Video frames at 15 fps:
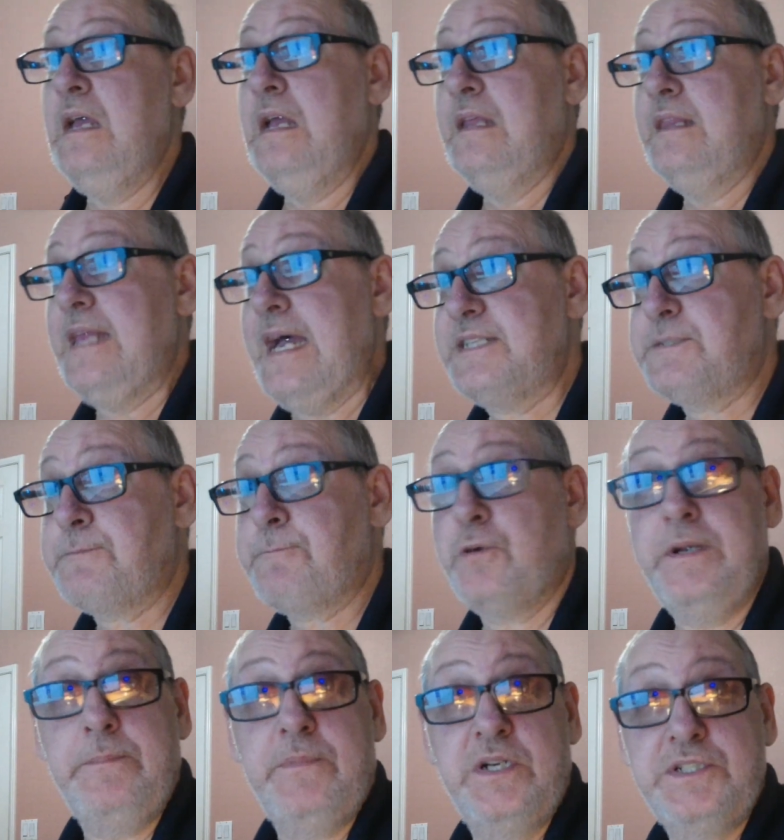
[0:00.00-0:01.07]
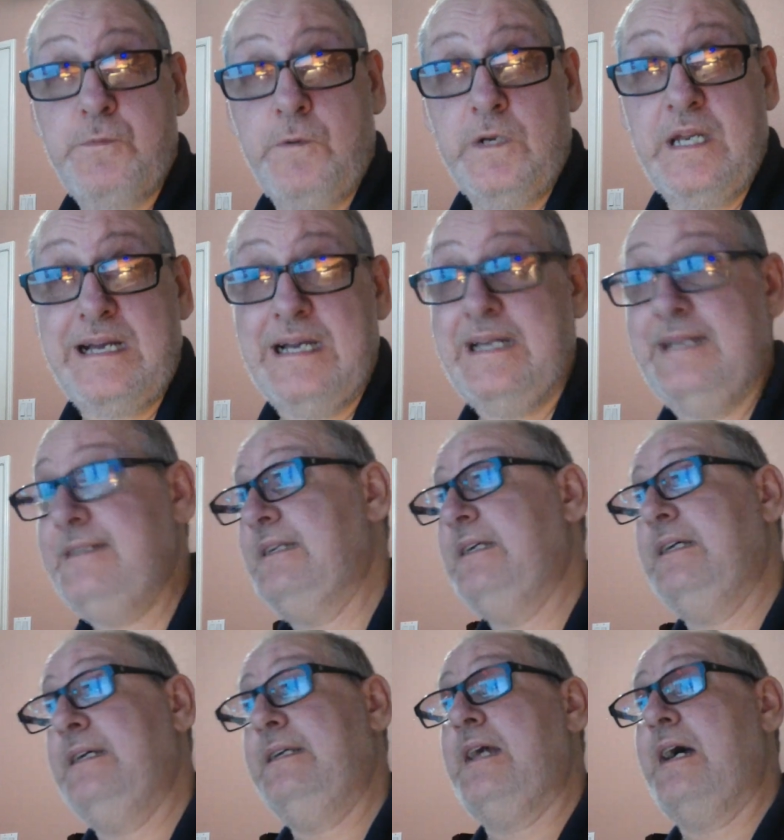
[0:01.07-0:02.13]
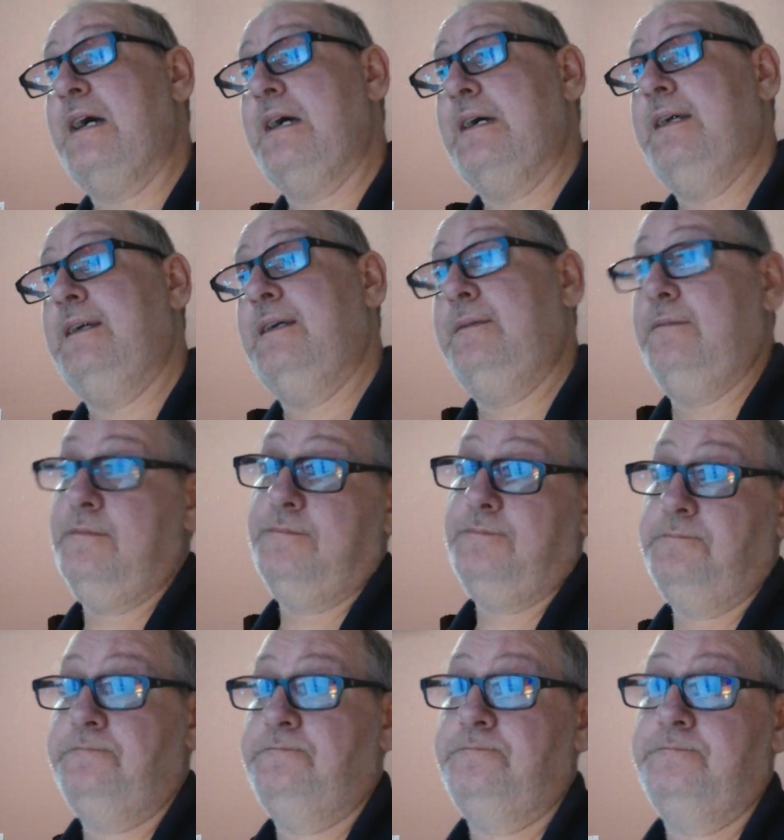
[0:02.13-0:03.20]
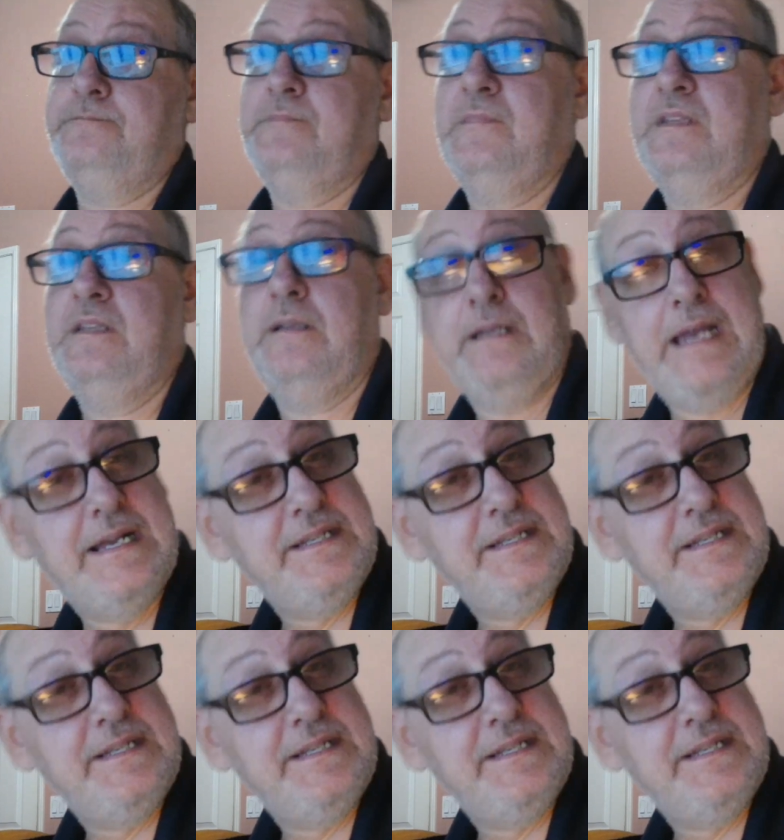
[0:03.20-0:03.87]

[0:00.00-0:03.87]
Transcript: that's pretty much what I did. I got